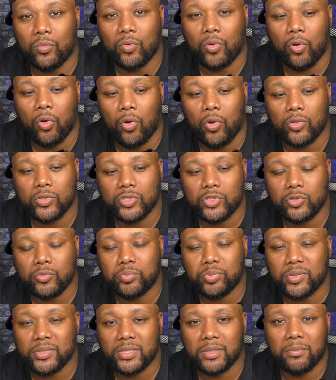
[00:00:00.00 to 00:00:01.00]
going to
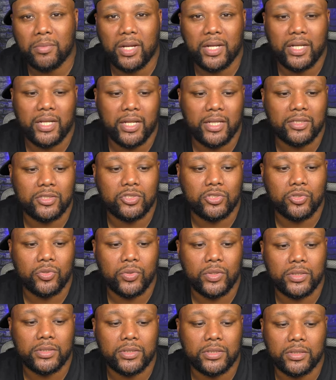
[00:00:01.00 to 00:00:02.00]
put the money
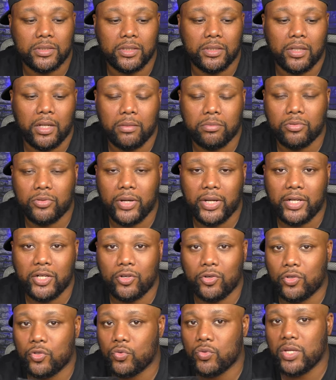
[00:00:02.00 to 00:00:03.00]
into it to upgrade it,
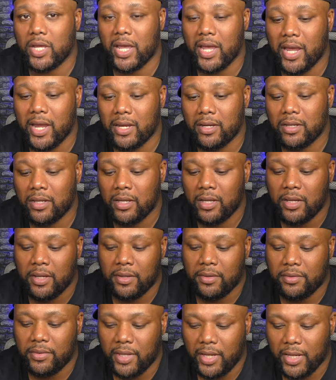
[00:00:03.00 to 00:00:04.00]
or you can't,
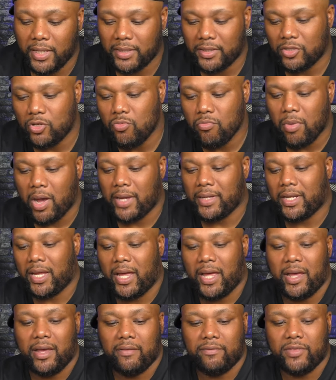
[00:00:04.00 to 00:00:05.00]
then you might
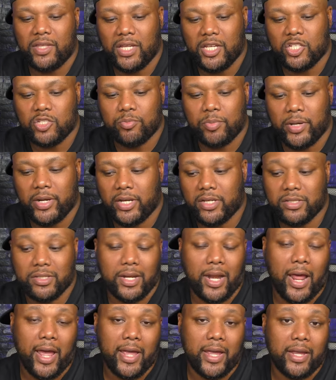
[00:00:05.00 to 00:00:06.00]
not have the experience
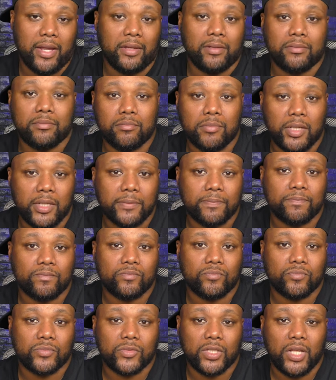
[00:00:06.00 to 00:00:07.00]
that I had. But
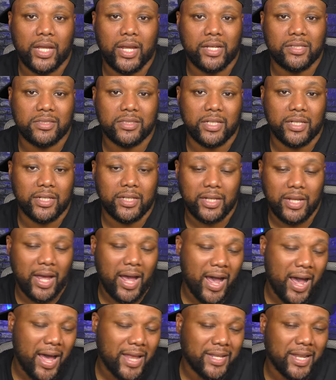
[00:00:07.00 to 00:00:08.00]
like I said,
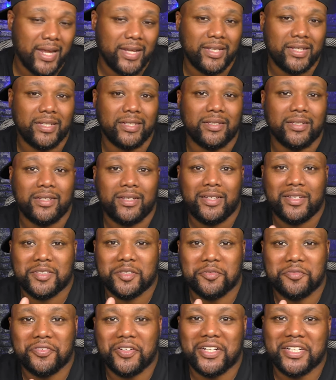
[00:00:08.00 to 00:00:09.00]
I like it. It's
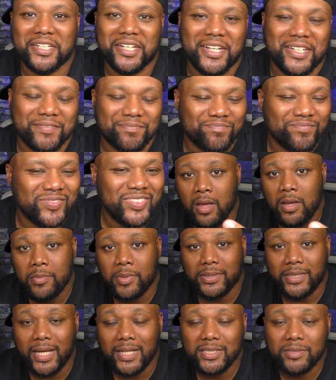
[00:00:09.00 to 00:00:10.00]
a fun gun.
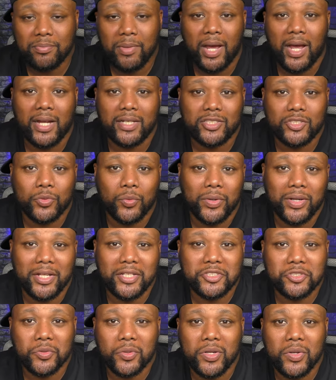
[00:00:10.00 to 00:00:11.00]
But that's my
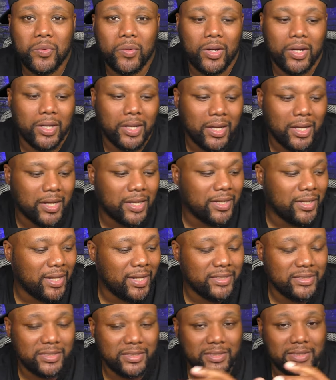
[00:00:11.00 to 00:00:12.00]
2021 gun
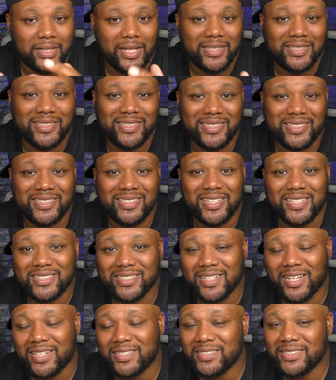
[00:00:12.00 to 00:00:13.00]
collection. That's the 6
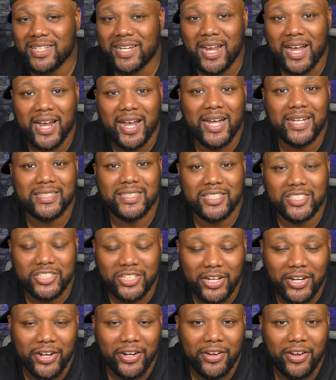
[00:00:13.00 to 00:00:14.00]
guns that I got this
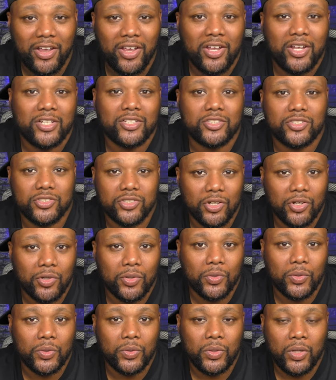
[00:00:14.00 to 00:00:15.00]
year.
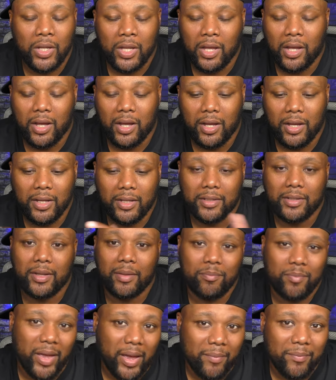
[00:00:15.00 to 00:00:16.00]
So
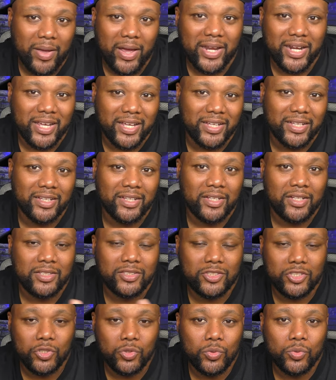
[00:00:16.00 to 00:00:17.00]
I'm at a
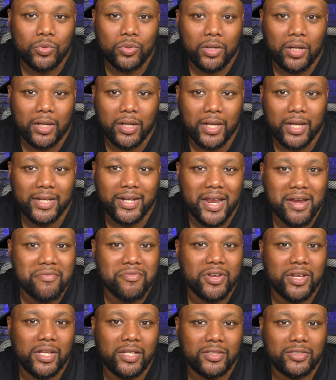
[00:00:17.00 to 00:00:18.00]
gun
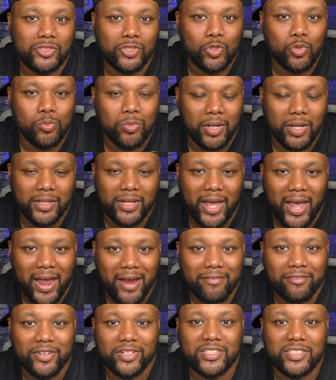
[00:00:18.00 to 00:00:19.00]
every 2 month
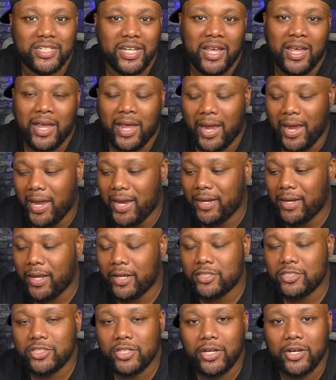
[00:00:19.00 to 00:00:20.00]
average. And
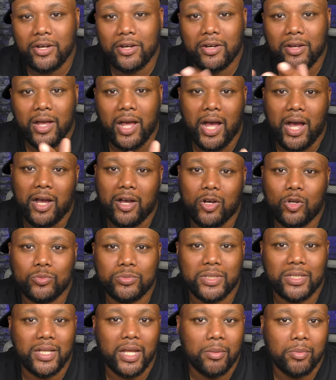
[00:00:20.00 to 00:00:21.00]
next year, I hope
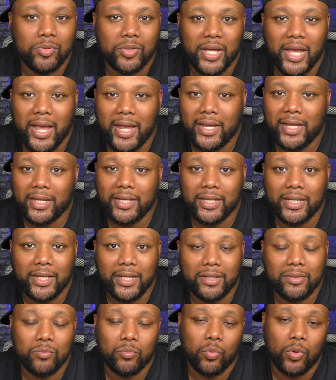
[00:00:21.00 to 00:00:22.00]
to double that and
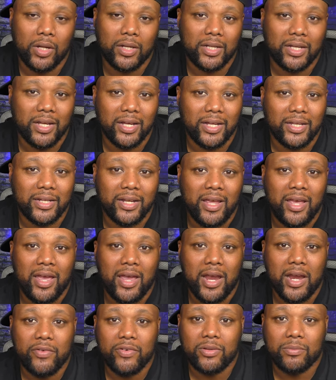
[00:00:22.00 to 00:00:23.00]
get 1 gun
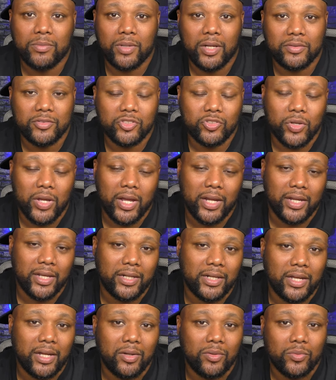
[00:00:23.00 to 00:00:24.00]
every month. So I get
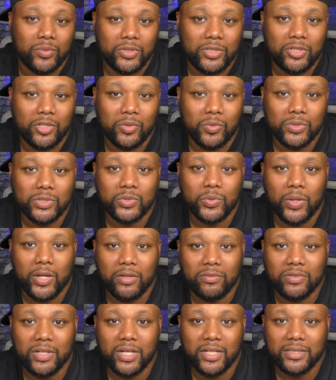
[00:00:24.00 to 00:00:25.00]
out, you know, with
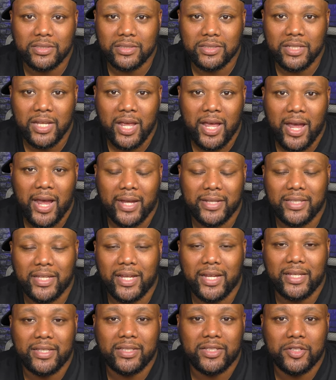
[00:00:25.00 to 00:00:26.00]
12 guns at the
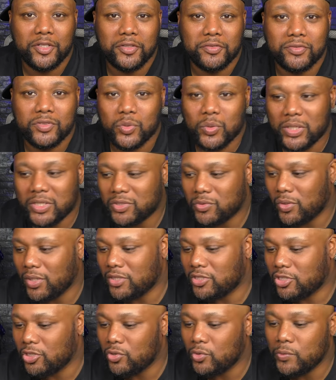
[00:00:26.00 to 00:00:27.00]
end of
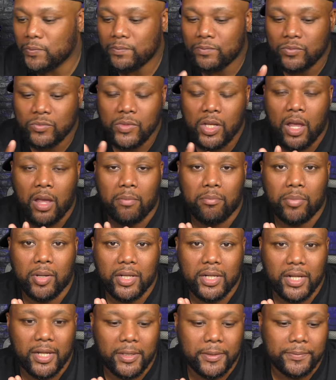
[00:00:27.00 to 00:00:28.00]
2022.
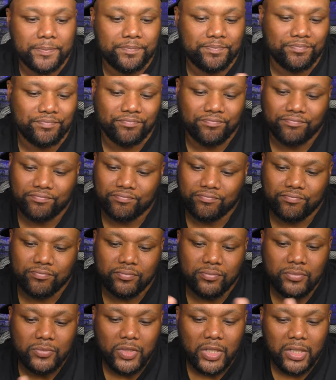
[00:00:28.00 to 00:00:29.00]
But
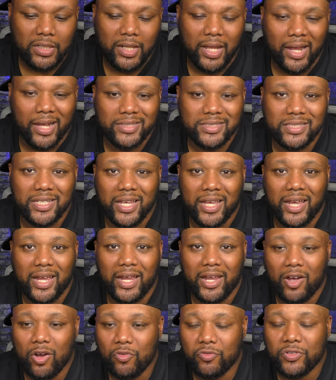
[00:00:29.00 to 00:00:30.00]
like I
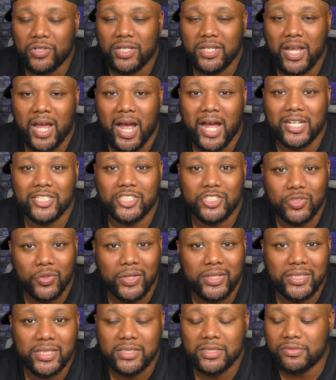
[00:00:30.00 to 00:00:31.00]
said, hopefully y'all
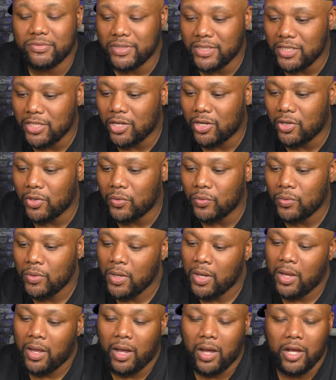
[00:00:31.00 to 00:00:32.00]
enjoyed this video.
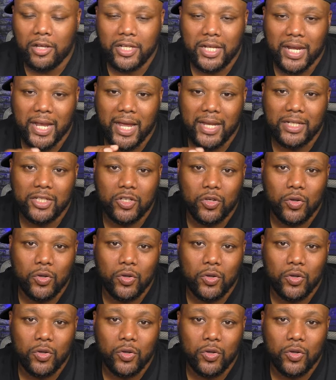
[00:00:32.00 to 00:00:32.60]
Y'all got any